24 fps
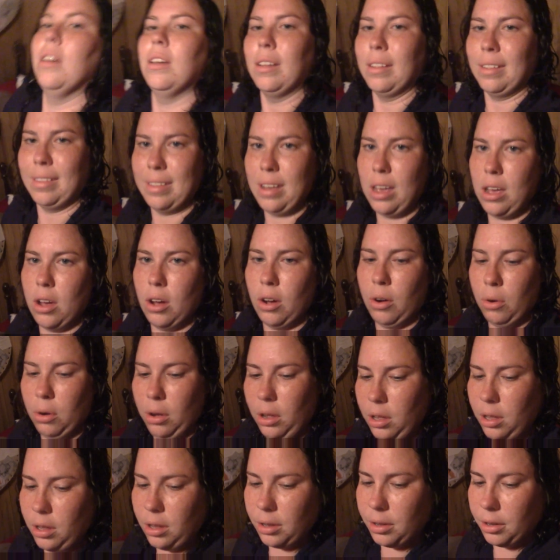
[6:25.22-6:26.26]
So,
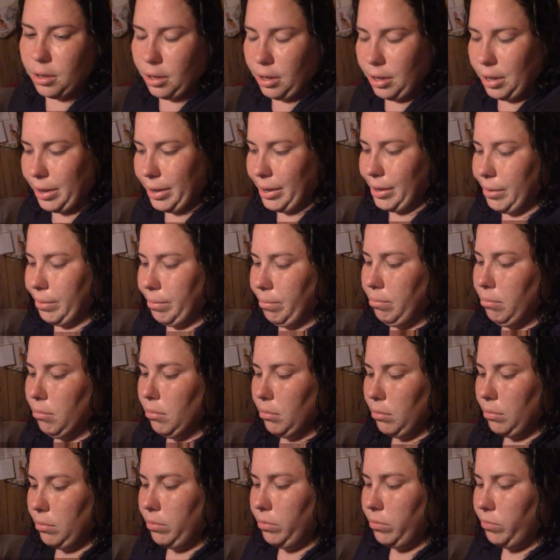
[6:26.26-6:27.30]
um,
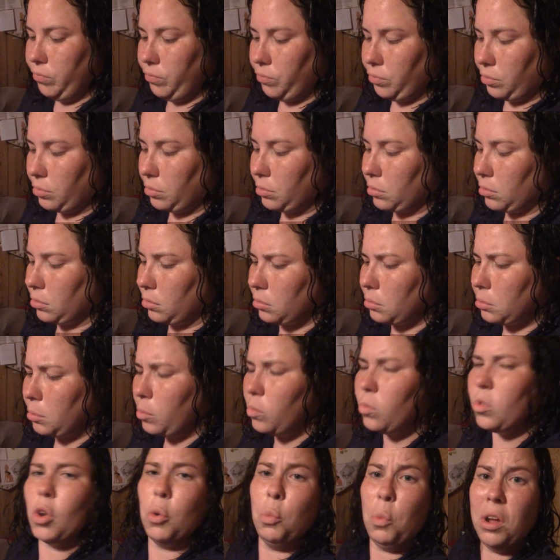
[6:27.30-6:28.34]

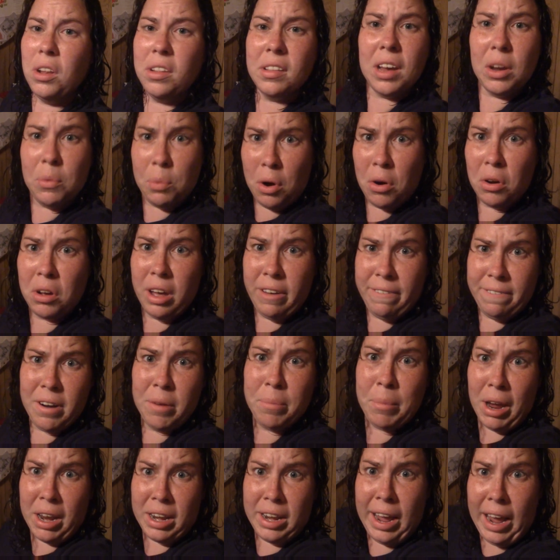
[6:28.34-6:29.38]
once I woke up from
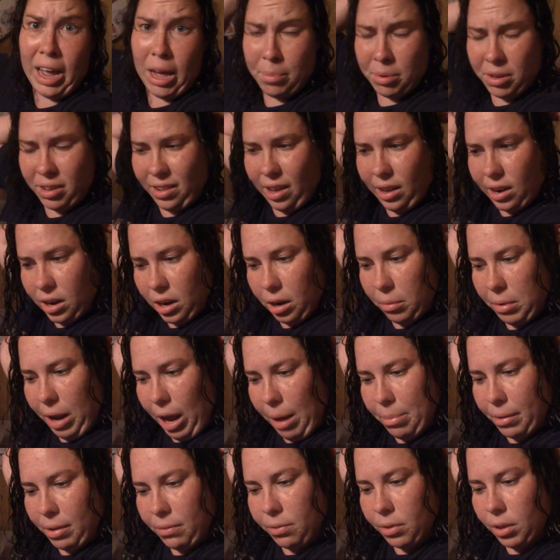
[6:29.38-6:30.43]
my nap, because I ended up
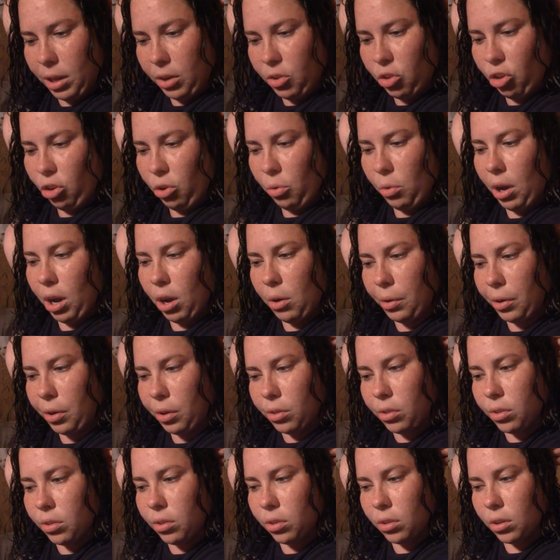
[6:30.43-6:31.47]
napping for like two
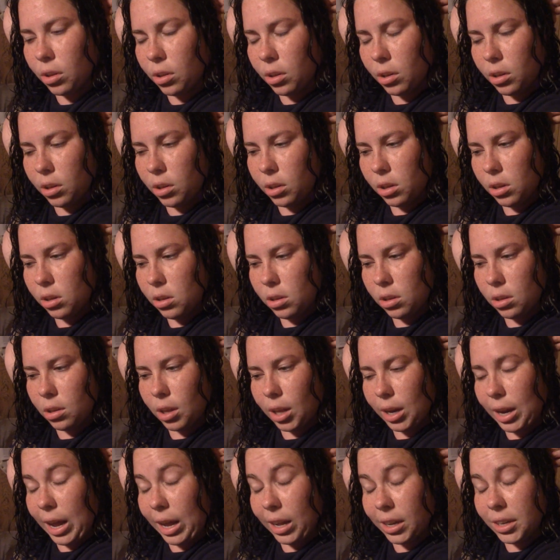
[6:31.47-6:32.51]
hours,
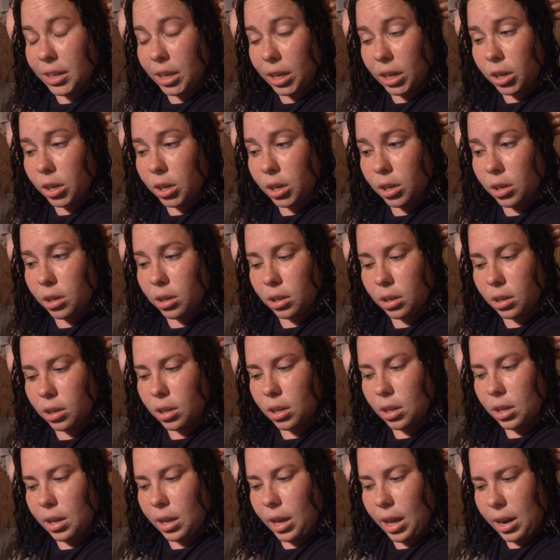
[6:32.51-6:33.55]
and had dinner,
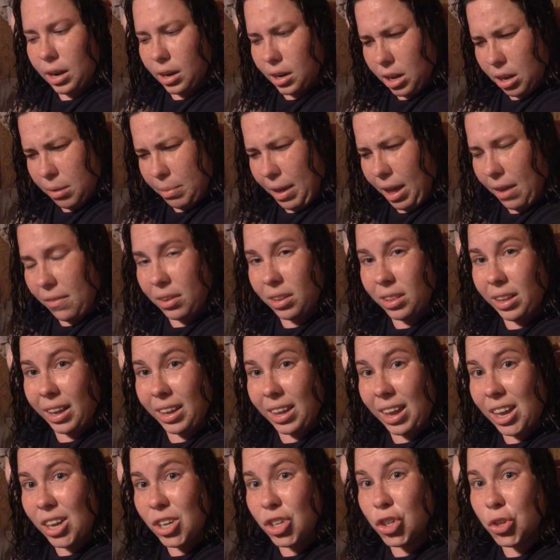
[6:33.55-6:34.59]
ended up having
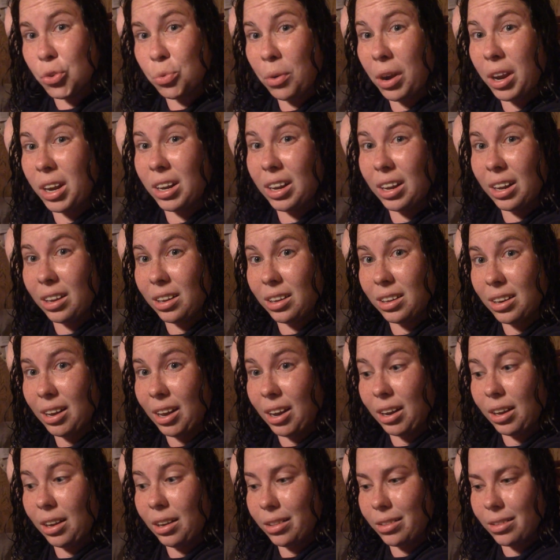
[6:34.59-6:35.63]
like a training
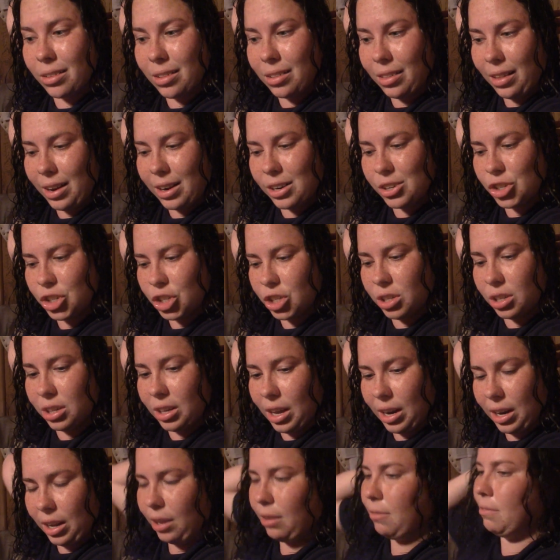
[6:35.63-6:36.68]
night slash
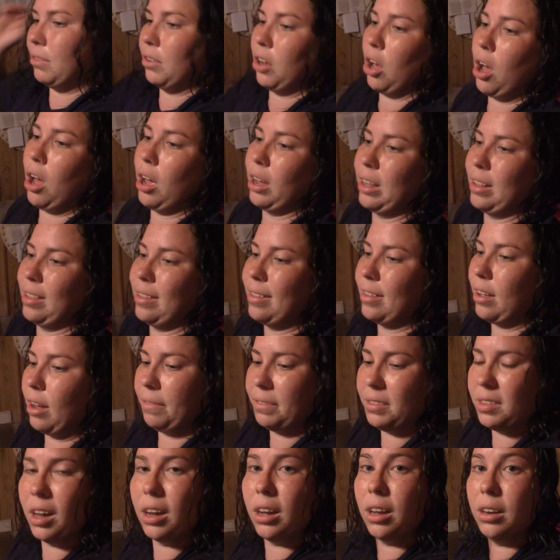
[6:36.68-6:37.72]
getting vlog and
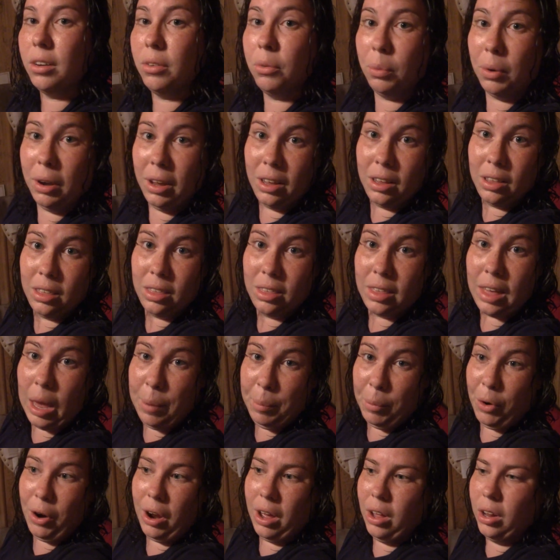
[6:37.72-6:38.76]
stuff done with
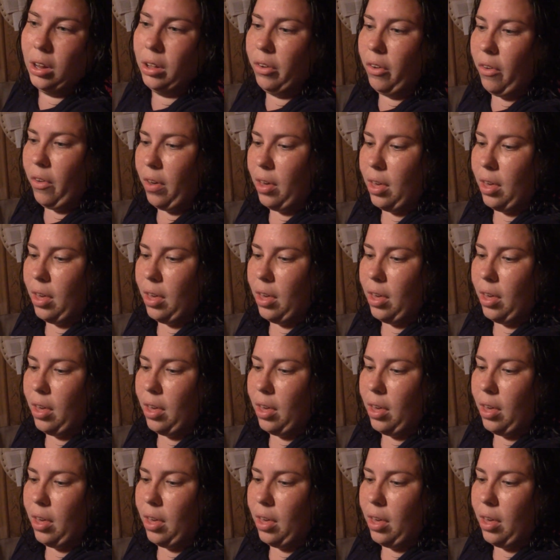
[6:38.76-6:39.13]
MRL.